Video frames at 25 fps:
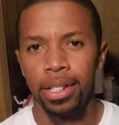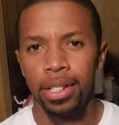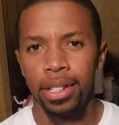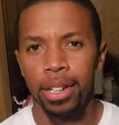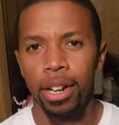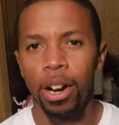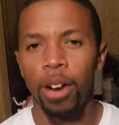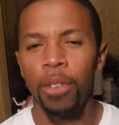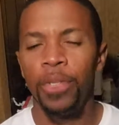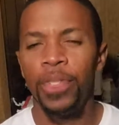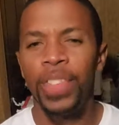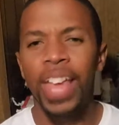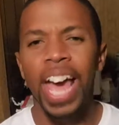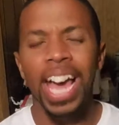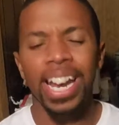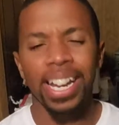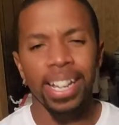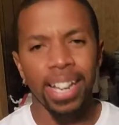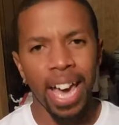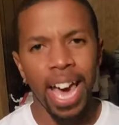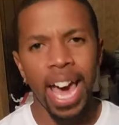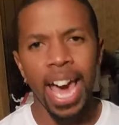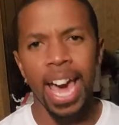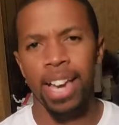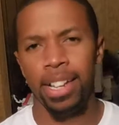of that
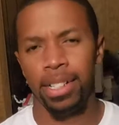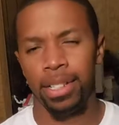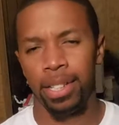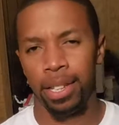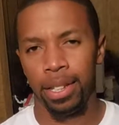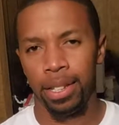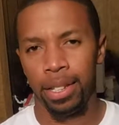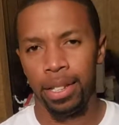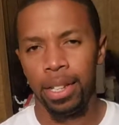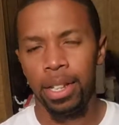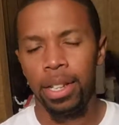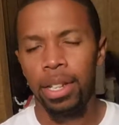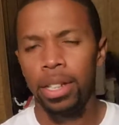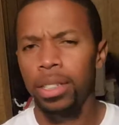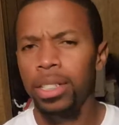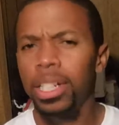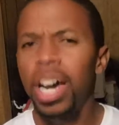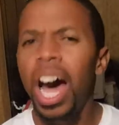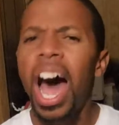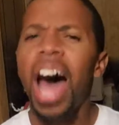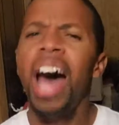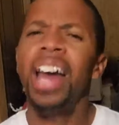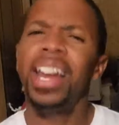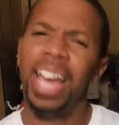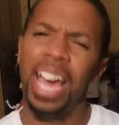act,
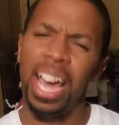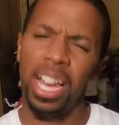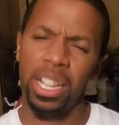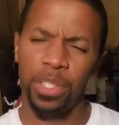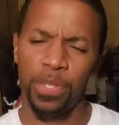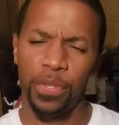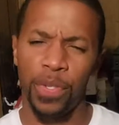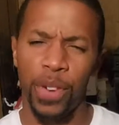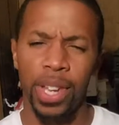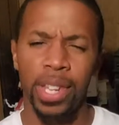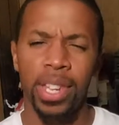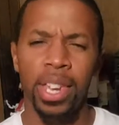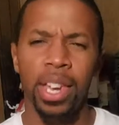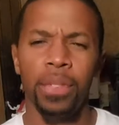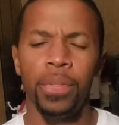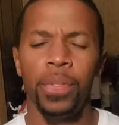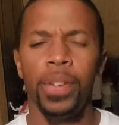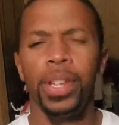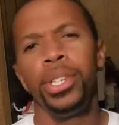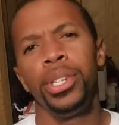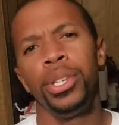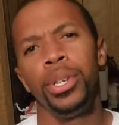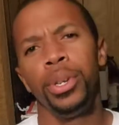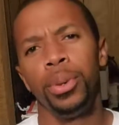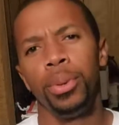God has
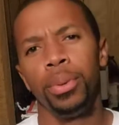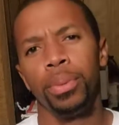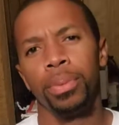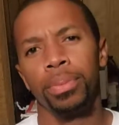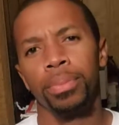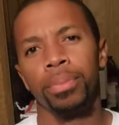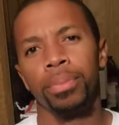forgiven you.